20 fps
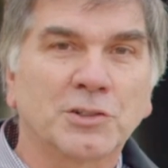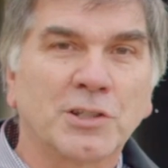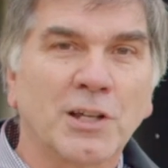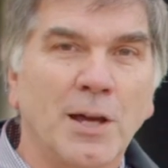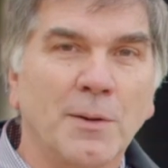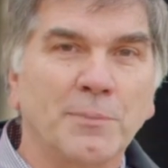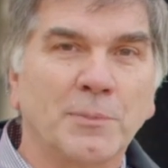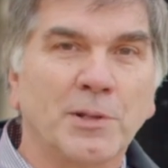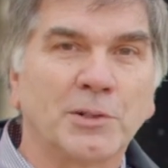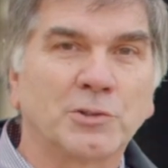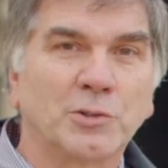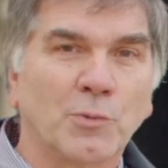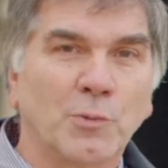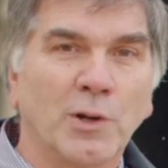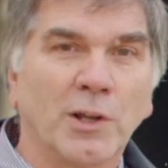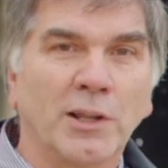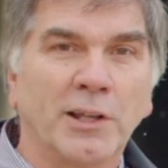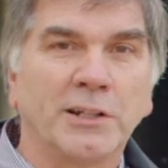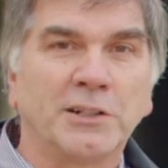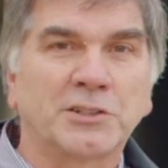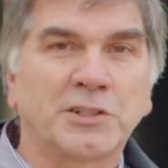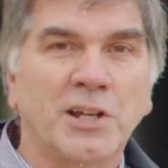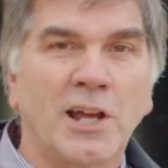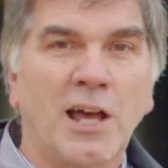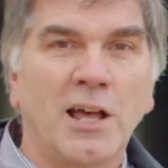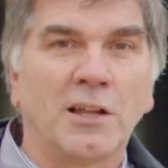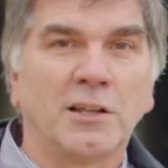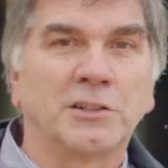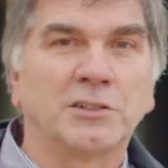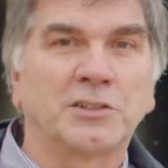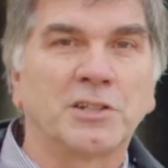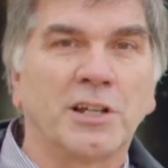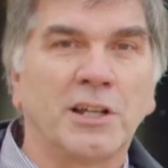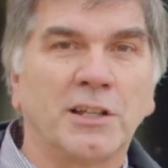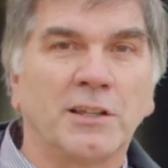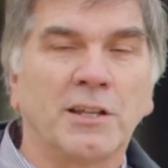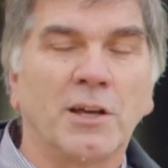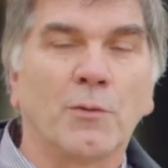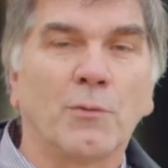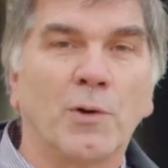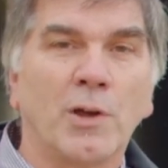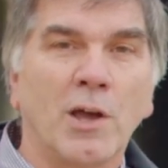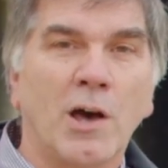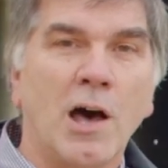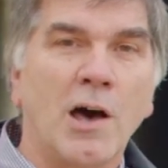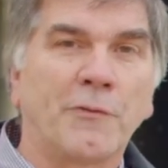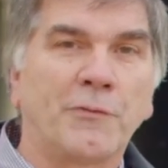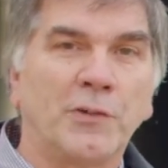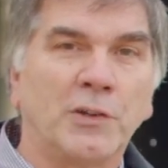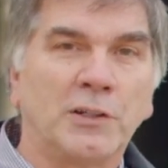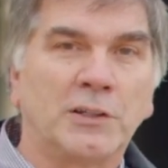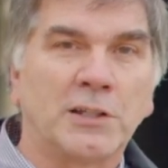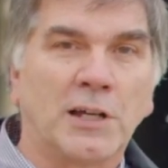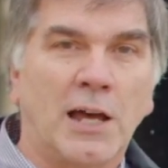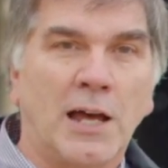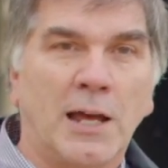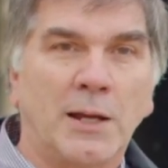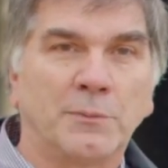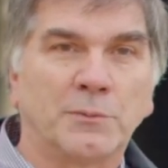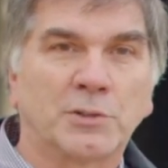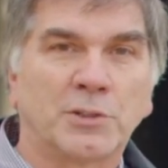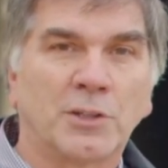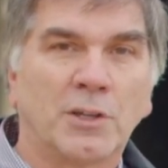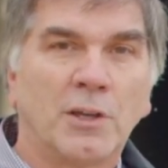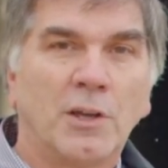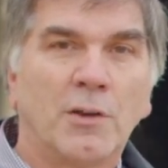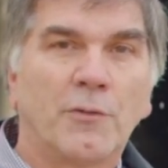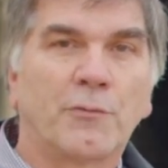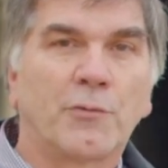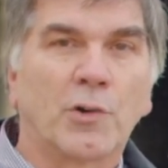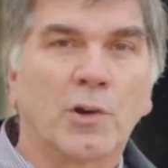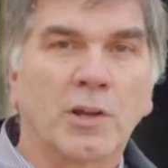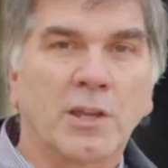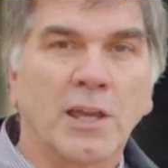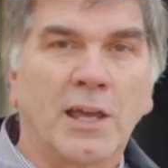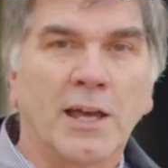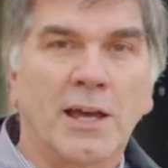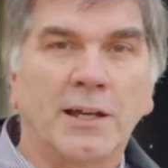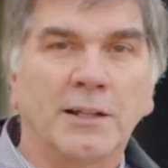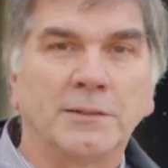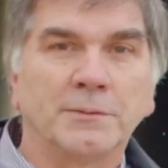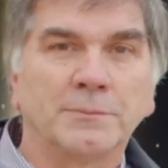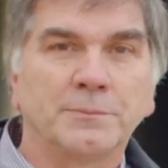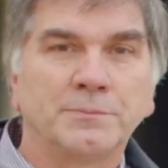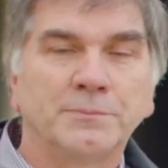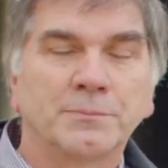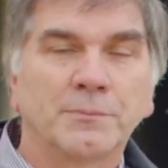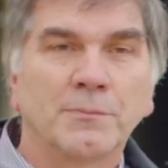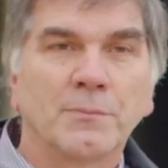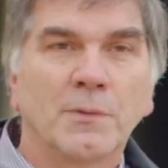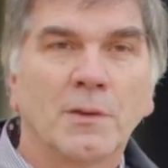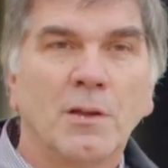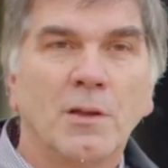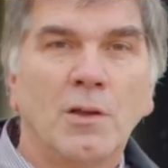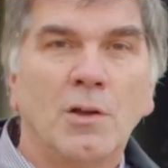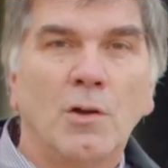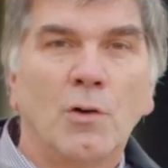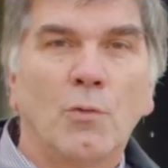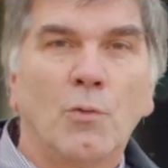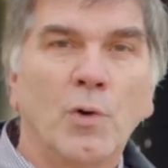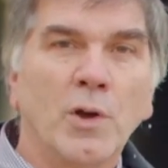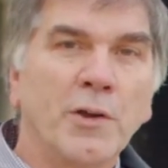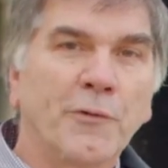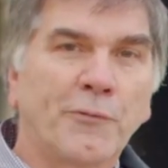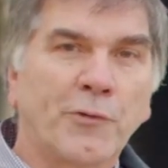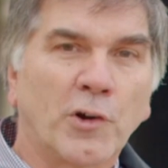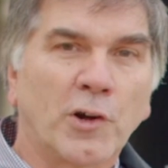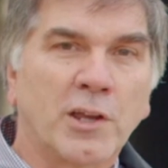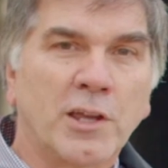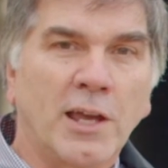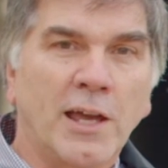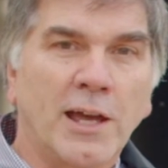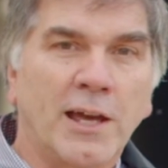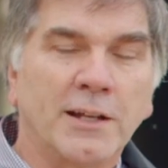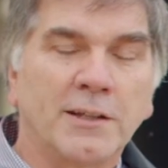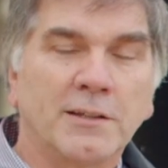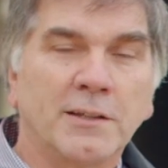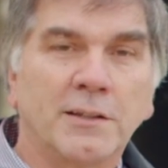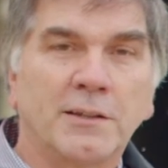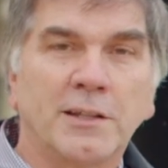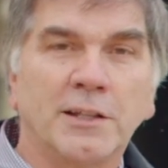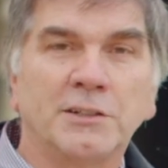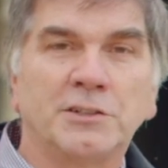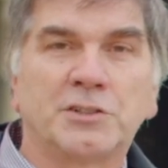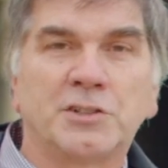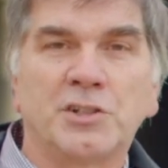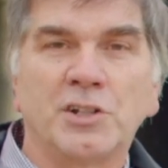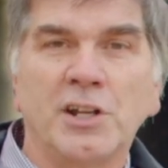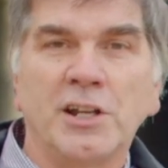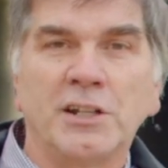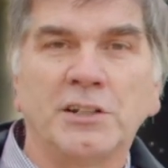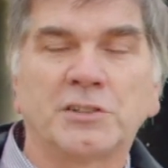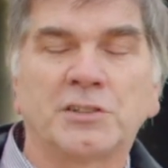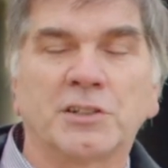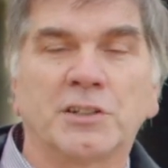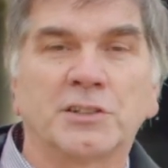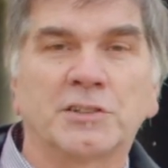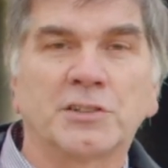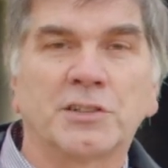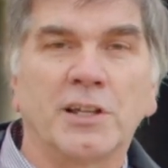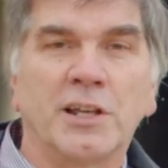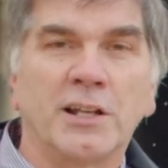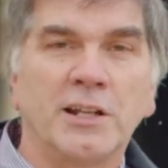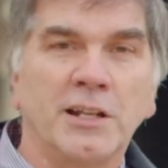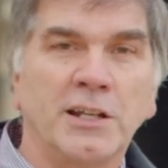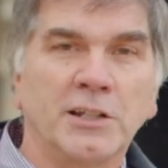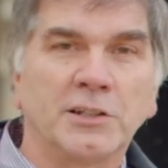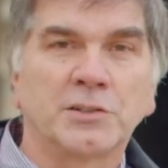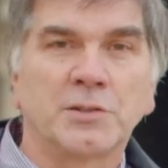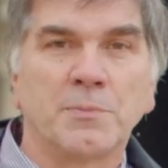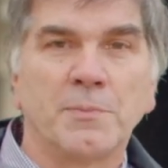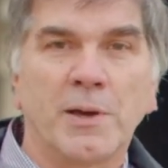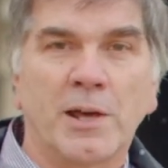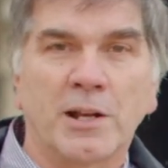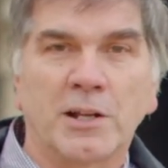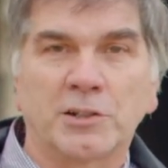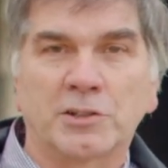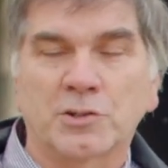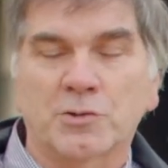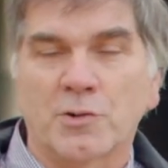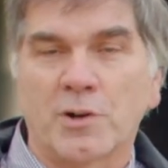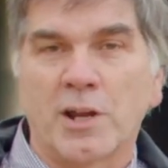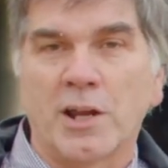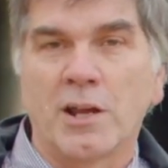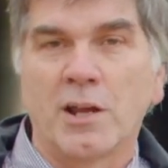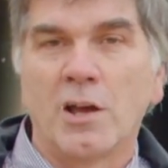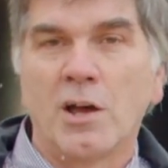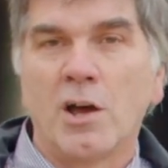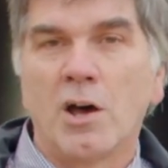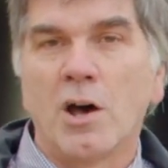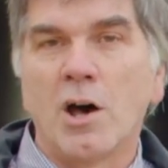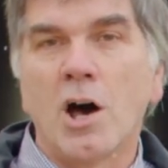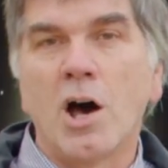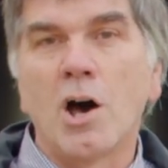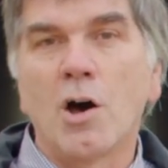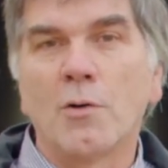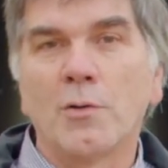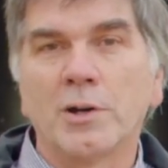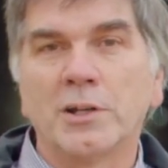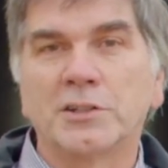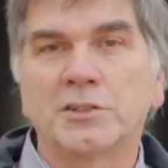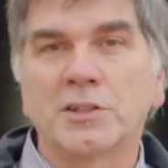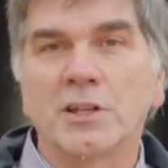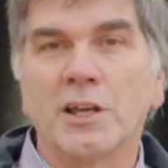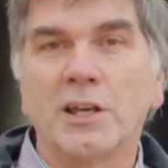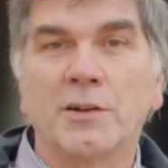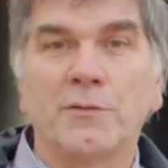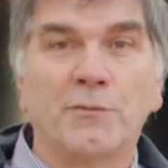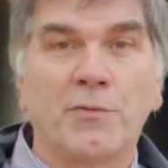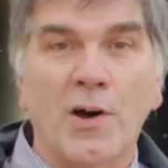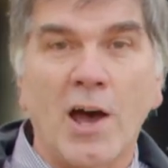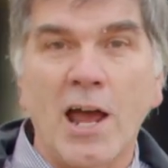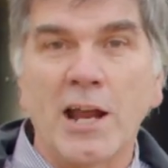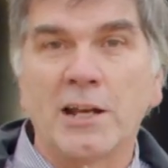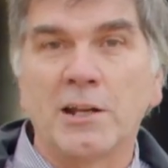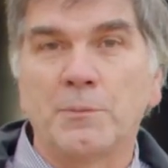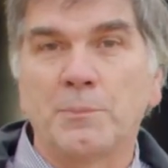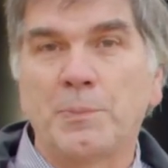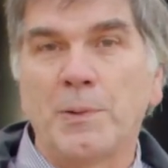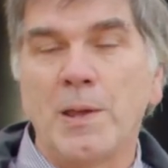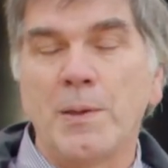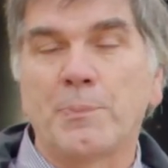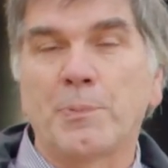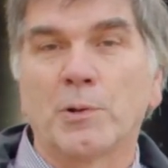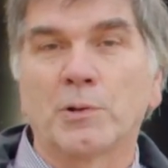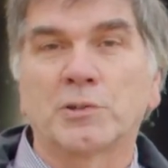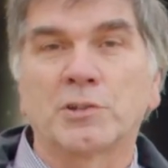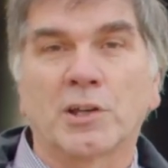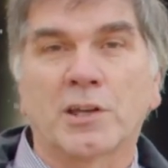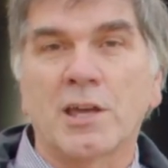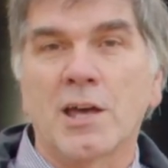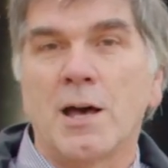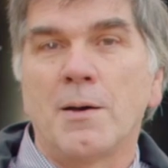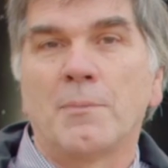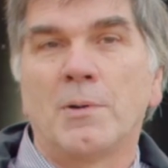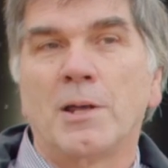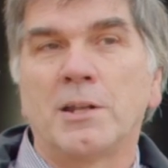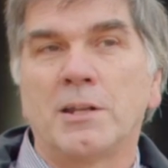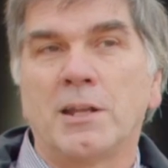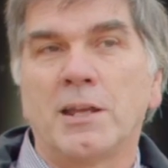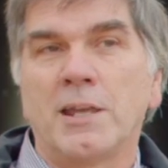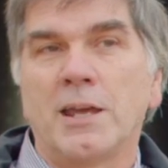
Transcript: something that's really challenging that we oftentimes forget. We forget that Jesus, in his ministry, always invited people to come unto